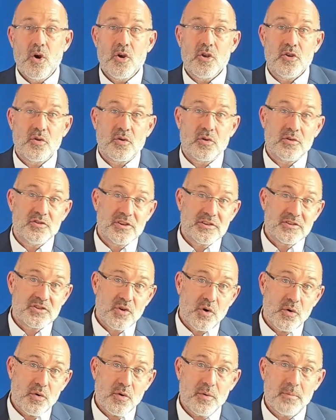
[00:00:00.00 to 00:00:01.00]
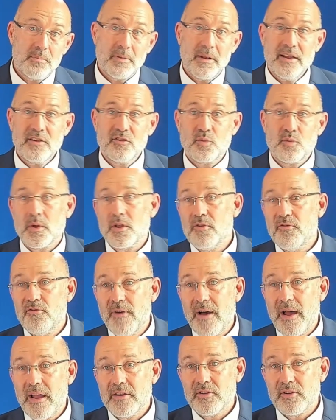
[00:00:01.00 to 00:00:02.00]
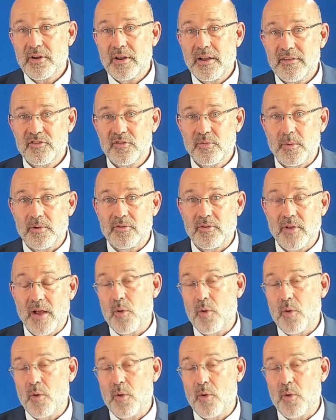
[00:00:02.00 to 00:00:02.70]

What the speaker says: You could just go to a place where you'll find your customers.